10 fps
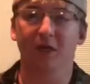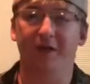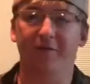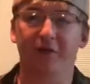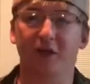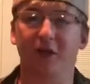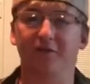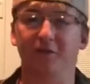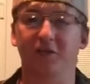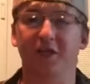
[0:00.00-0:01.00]
If your
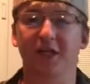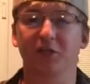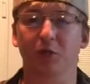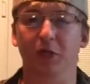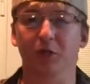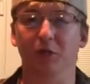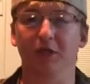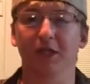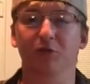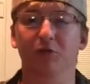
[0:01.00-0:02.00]
gloves are saturated with
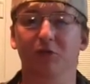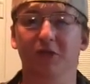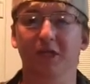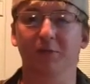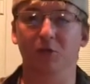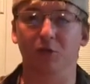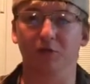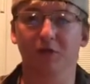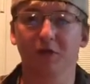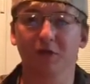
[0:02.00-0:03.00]
liquids or
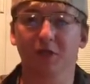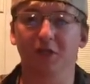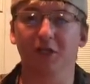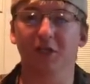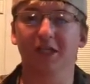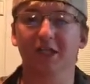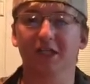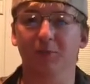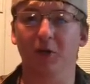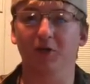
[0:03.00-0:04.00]
chemicals, then you need to
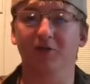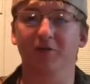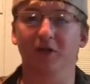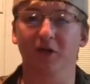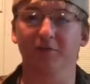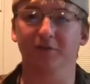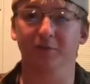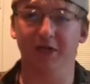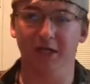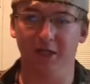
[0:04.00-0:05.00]
dispose of the gloves
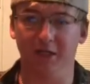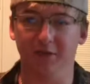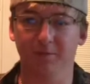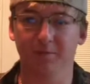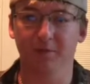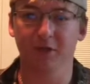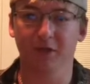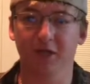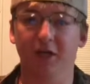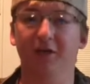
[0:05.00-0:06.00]
immediately.
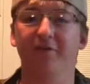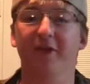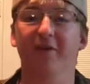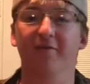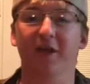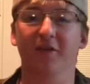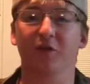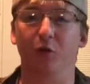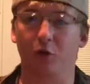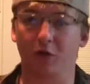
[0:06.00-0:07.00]
If you have
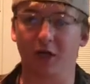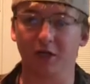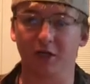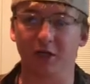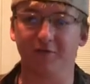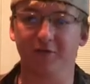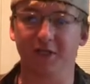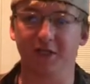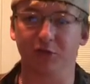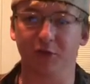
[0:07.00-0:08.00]
leather or cotton gloves
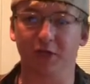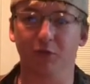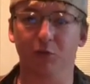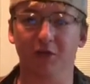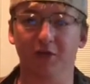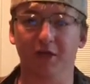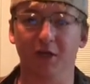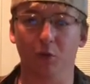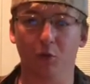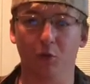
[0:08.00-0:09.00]
saturated with
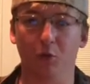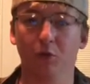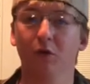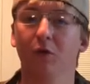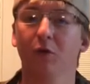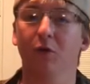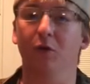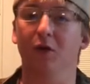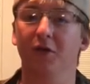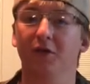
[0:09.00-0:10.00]
an oil
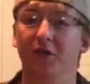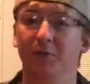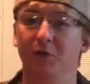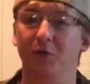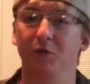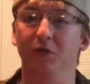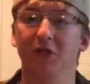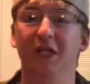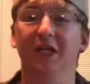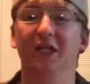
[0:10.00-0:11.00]
or other chemical,
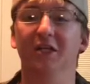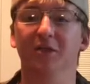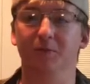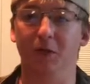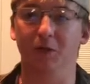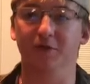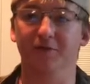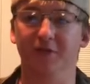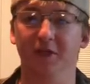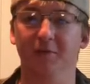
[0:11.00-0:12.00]
you need to dispose
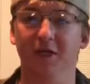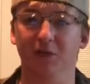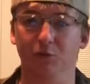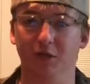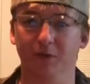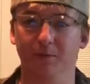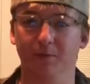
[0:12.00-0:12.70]
of them as well.